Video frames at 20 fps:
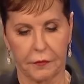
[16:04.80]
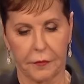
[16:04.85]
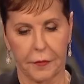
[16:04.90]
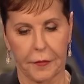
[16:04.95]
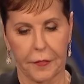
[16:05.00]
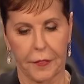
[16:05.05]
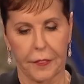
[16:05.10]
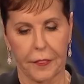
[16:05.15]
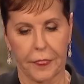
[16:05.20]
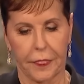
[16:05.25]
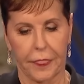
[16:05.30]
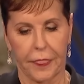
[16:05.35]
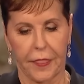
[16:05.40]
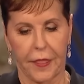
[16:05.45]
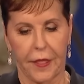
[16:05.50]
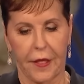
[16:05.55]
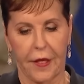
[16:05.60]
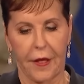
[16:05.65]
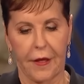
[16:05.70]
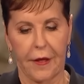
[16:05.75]

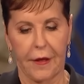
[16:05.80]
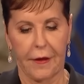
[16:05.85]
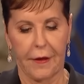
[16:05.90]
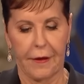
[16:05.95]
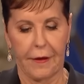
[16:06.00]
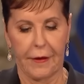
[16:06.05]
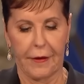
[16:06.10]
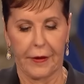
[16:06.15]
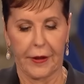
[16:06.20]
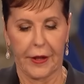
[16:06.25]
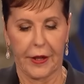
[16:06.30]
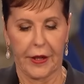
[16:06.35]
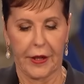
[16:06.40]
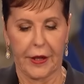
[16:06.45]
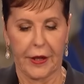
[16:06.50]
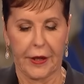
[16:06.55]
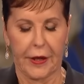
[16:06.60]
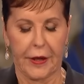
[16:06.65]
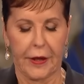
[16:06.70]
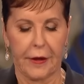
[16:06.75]

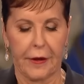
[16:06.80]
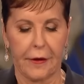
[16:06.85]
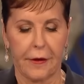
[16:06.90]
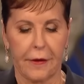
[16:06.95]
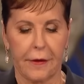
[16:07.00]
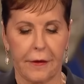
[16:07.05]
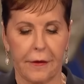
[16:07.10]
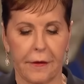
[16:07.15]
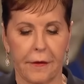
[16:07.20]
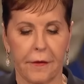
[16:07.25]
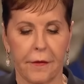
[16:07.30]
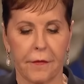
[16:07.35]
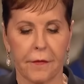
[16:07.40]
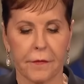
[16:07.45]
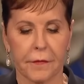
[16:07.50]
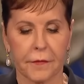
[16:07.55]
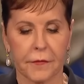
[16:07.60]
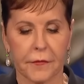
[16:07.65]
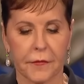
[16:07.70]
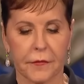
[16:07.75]

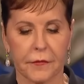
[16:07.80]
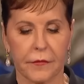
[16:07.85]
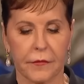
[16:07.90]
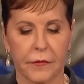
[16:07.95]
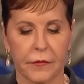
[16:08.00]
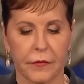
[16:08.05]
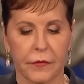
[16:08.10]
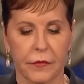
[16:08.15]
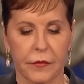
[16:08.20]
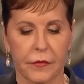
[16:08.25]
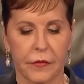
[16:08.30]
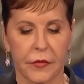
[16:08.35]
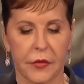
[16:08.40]
(no one is talking)